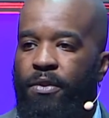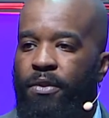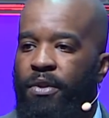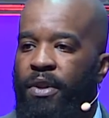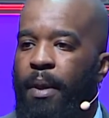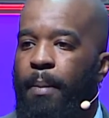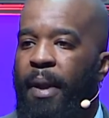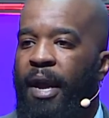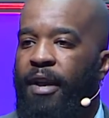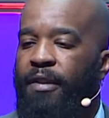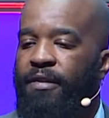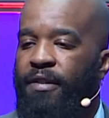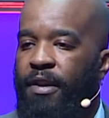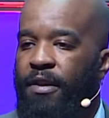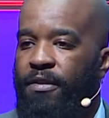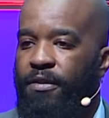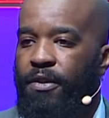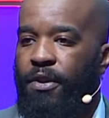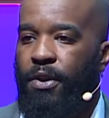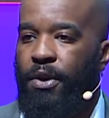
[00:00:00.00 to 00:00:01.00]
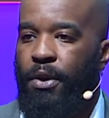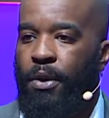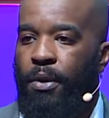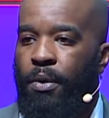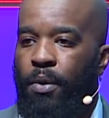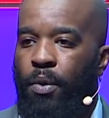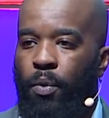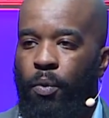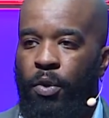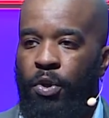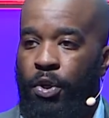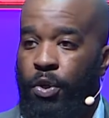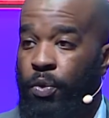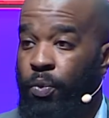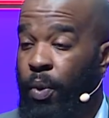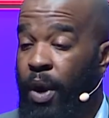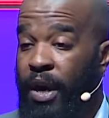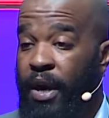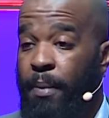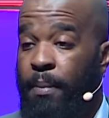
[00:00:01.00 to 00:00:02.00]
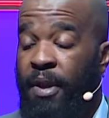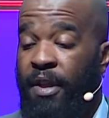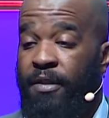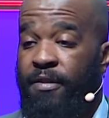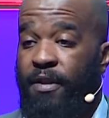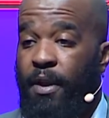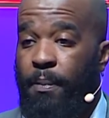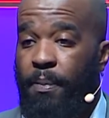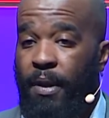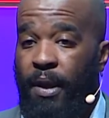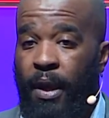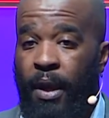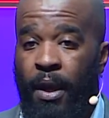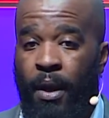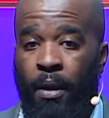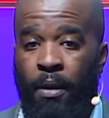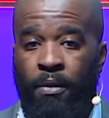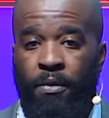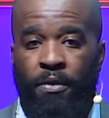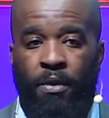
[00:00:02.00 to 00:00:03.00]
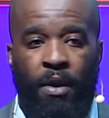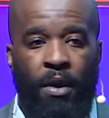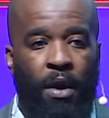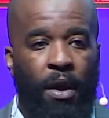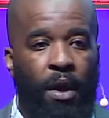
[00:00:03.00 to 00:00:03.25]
Do they make sense to you? Would you recommend something else?